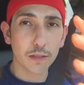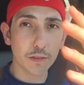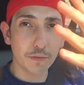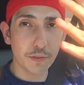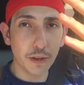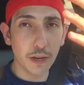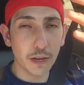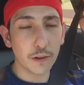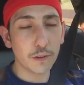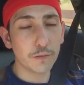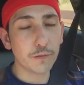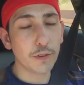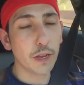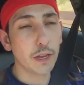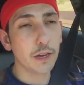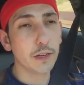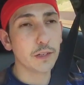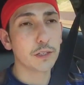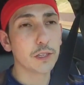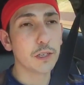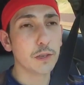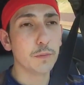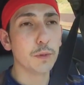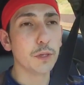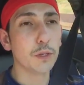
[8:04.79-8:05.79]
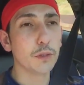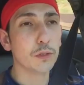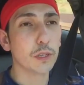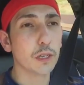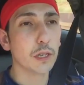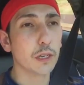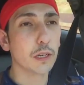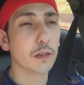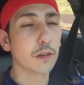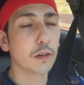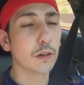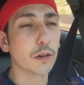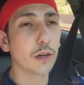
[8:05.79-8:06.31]
Final Fantasy
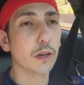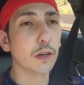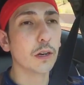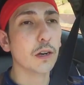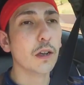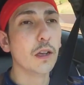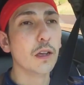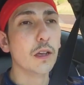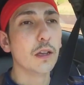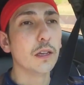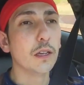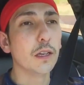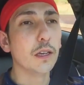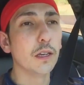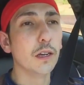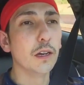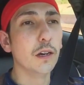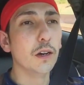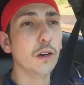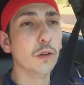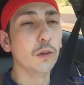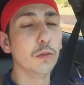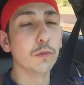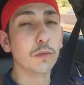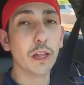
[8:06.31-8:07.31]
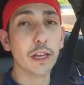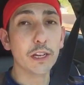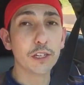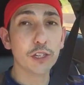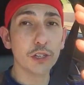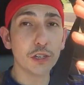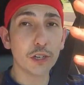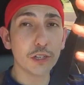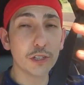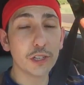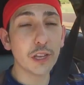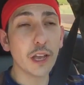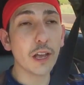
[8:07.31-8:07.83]
music or, you know,
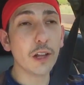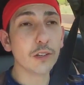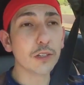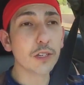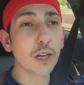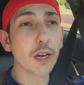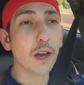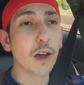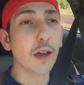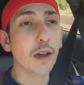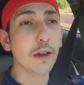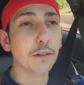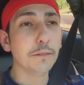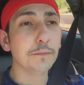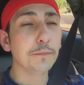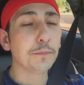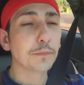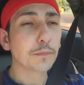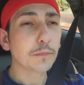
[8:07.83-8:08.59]
Legend of Zelda